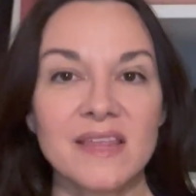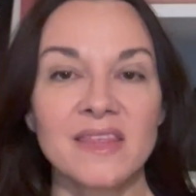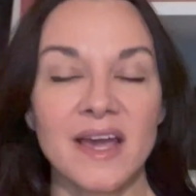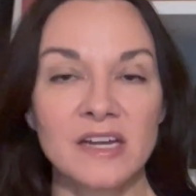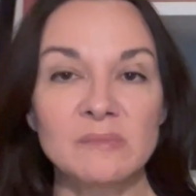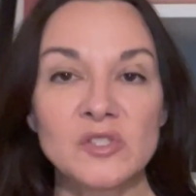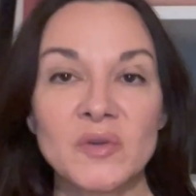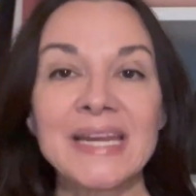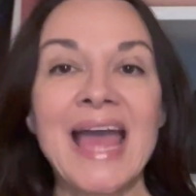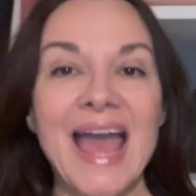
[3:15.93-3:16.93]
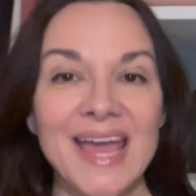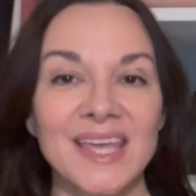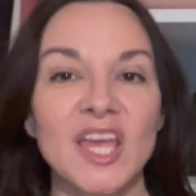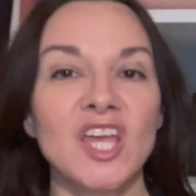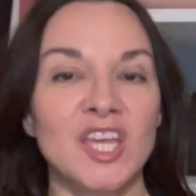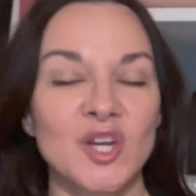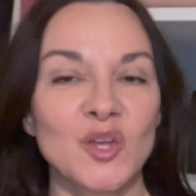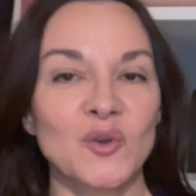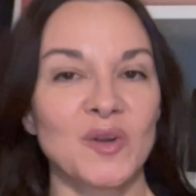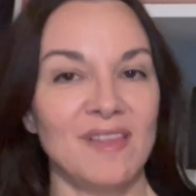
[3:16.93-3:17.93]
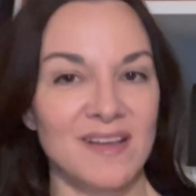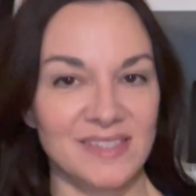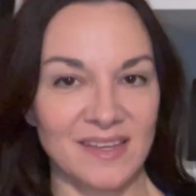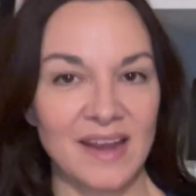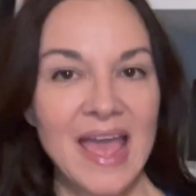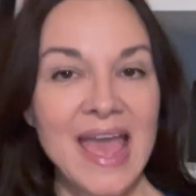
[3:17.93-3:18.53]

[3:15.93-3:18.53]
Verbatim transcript: the items you can hang in your closet.